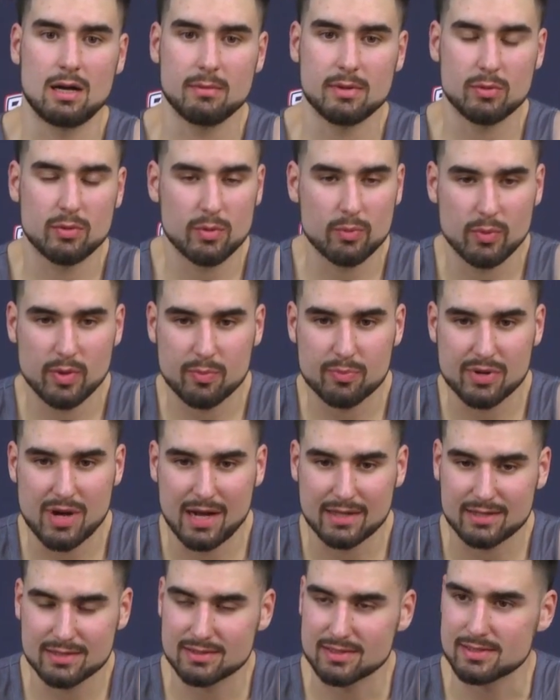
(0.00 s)
I mean, we
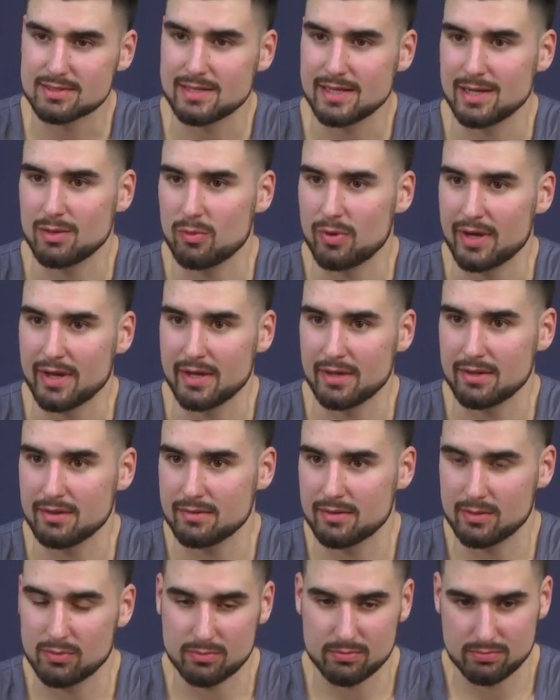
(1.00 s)
practice the same way
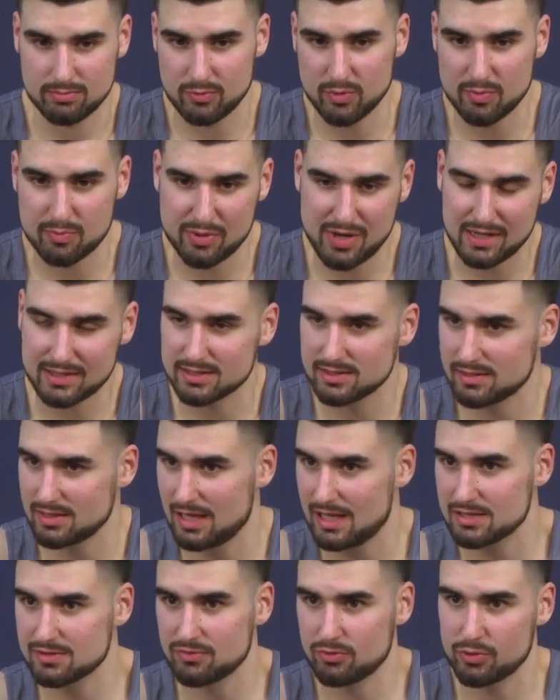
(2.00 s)
that we practiced the
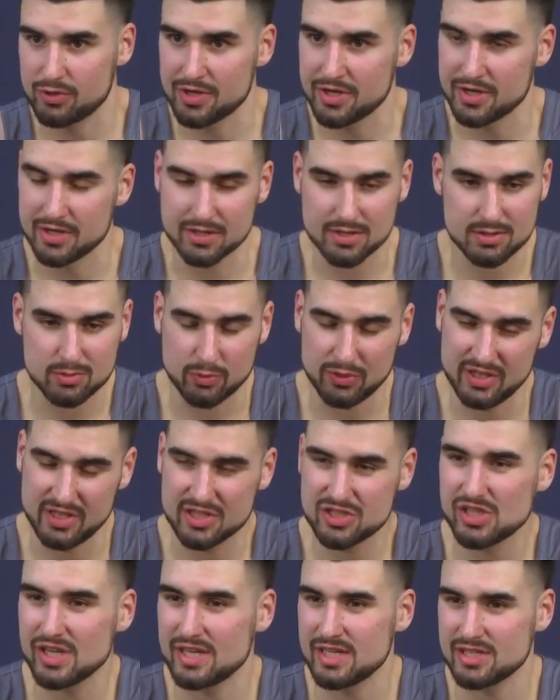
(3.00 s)
last 4 years. We
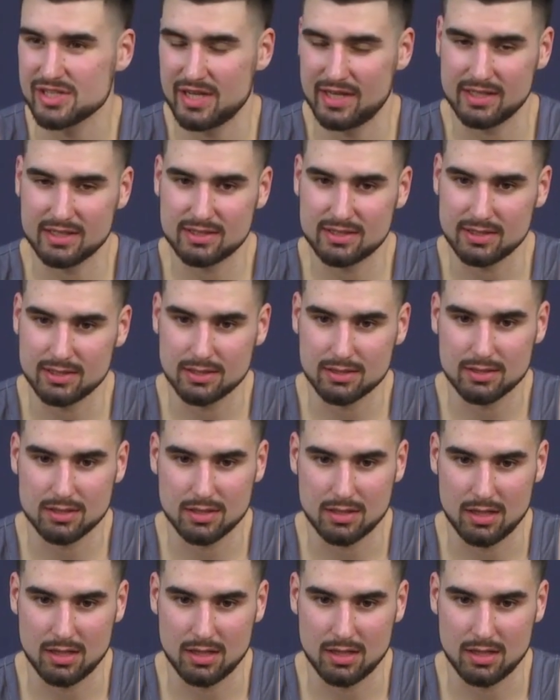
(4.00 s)
didn't change anything.